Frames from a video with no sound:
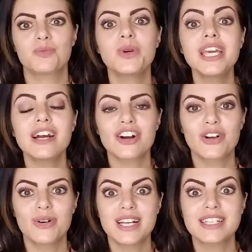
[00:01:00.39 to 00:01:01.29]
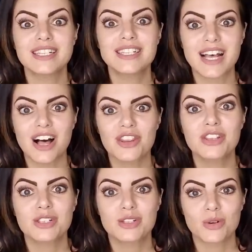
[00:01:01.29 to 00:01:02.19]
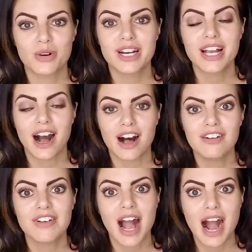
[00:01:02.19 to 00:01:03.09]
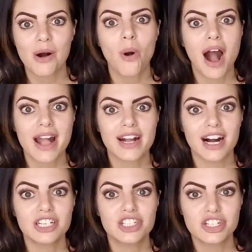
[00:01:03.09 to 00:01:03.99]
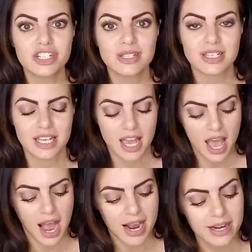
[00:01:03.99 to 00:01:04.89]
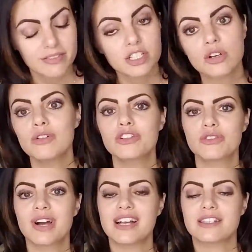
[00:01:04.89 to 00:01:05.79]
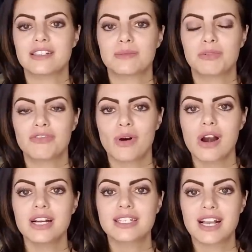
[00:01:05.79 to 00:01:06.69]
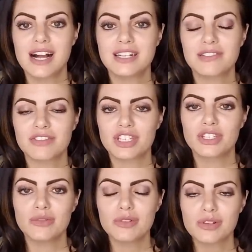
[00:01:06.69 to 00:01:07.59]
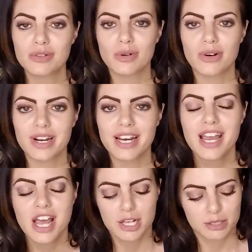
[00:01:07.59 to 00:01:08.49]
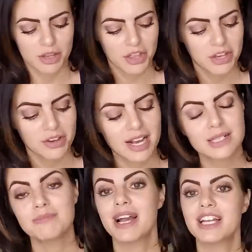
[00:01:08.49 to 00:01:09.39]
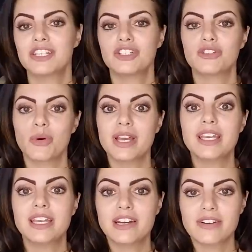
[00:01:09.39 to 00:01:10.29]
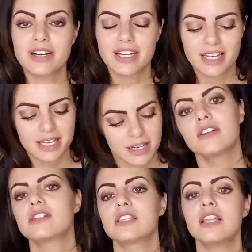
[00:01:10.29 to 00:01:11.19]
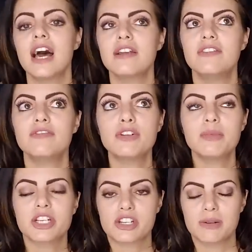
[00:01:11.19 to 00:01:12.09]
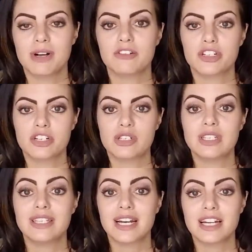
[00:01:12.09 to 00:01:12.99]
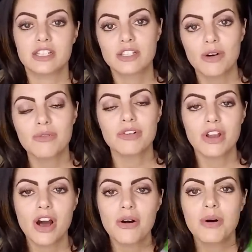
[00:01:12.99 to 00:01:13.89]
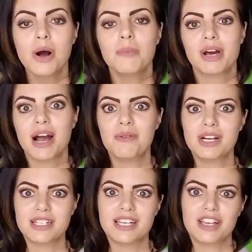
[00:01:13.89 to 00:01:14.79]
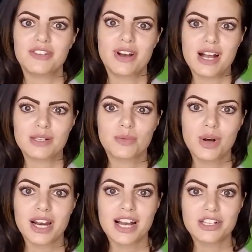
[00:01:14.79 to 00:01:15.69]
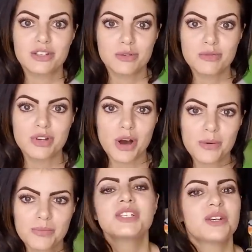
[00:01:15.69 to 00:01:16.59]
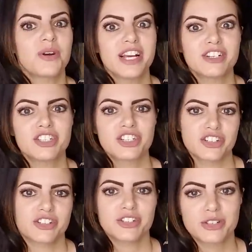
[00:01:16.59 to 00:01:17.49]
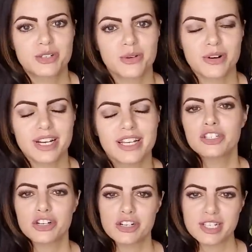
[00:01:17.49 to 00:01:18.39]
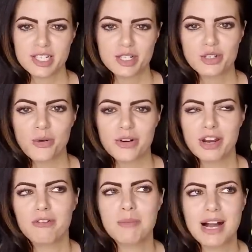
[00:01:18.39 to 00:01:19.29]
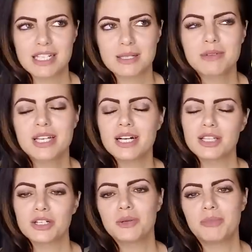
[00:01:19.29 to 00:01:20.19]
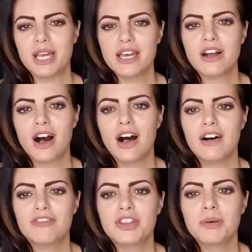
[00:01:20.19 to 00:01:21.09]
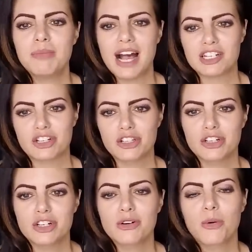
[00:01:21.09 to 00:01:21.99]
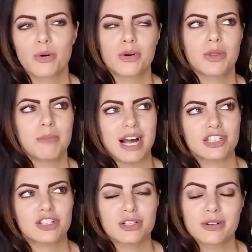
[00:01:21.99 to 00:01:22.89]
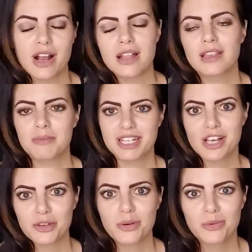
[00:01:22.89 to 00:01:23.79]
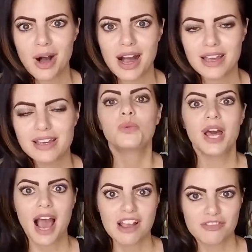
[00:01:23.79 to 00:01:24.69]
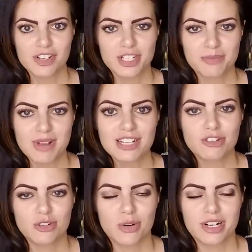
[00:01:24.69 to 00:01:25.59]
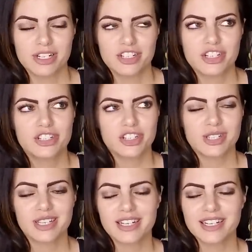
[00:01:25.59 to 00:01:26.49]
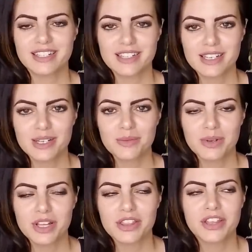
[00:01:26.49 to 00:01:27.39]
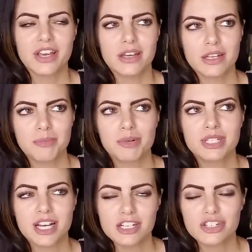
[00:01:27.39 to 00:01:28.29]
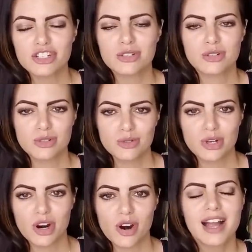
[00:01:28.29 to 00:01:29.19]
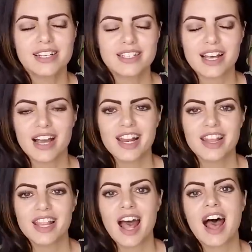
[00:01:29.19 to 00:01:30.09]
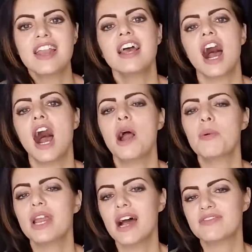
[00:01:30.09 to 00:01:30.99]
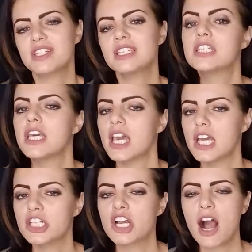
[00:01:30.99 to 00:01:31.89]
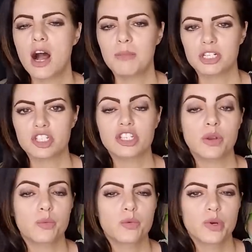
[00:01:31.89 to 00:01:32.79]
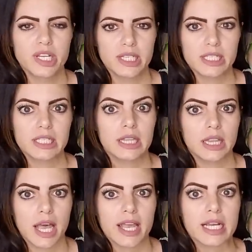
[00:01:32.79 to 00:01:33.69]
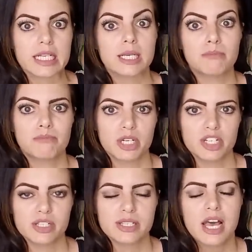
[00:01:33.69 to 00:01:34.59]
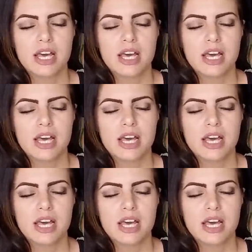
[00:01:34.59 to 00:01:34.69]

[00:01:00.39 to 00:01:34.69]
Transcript: we are going to tell the story of how I got Jersey. I never told you guys this before. It's kind of a cute story, so I thought you guys might enjoy hearing it. There's a lot of information about Jersey that I don't know, but I want to tell you guys what I do know. So here's Jersey's story. Jersey's story reminds me a little bit of The Bachelor or The Bachelorette. Let me tell you why. When I first met George, just like I did with any potential suitor, I decided that I would have to gauge how much they really liked birds.